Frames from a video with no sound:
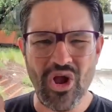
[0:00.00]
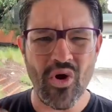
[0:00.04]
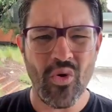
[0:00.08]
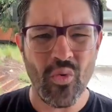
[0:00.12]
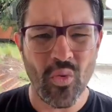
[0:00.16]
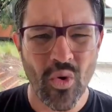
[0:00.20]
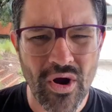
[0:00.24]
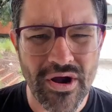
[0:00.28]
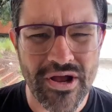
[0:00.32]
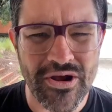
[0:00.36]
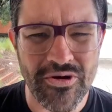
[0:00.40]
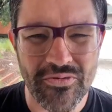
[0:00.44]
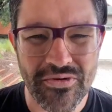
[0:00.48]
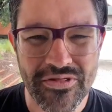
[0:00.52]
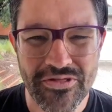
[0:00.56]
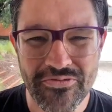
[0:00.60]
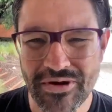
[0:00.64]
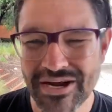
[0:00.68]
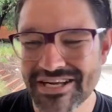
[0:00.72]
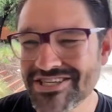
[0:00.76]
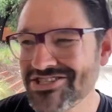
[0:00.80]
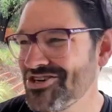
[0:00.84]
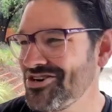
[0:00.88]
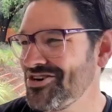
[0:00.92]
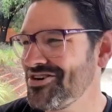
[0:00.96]
Working with
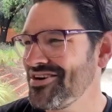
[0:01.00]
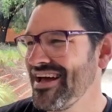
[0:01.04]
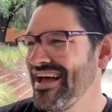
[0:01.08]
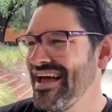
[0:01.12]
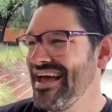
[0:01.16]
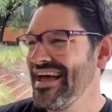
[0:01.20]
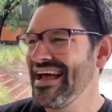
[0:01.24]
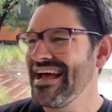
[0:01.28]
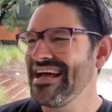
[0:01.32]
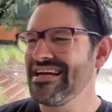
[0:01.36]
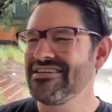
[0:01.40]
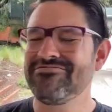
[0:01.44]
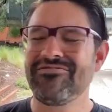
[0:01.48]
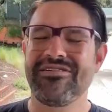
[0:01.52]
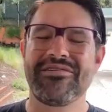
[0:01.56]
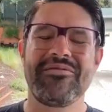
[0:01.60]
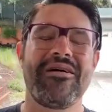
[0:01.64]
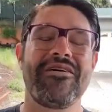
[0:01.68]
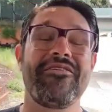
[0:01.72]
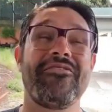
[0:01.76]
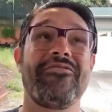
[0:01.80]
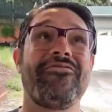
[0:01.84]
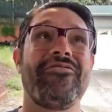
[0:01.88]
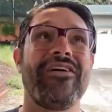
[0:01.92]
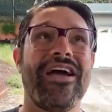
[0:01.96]
Richard is one of
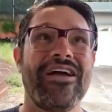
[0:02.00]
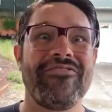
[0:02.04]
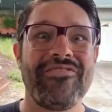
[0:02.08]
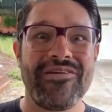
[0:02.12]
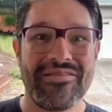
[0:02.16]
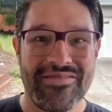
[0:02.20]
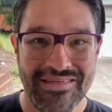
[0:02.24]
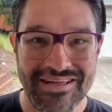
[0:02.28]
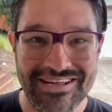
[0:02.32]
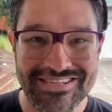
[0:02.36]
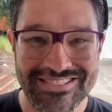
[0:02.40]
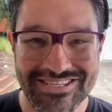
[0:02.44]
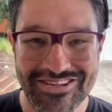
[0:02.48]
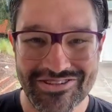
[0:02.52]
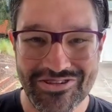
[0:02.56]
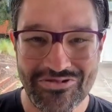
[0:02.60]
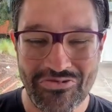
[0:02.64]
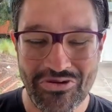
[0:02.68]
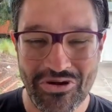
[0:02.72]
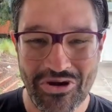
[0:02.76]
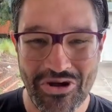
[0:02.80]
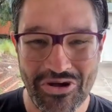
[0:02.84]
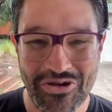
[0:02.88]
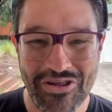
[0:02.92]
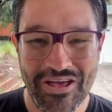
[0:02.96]
my favorite things in the
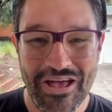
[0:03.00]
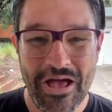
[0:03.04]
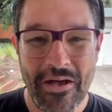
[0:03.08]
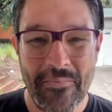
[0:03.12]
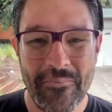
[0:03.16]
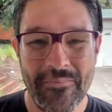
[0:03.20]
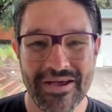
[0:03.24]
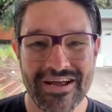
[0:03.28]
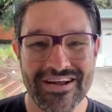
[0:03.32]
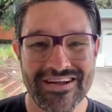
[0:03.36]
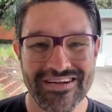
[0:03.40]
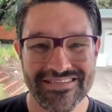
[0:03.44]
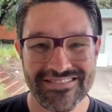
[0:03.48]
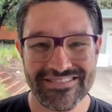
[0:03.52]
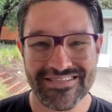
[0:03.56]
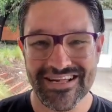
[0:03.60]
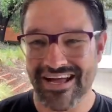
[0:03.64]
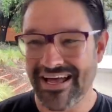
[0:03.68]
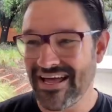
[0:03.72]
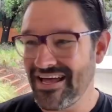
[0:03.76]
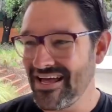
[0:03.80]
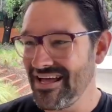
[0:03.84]
world, because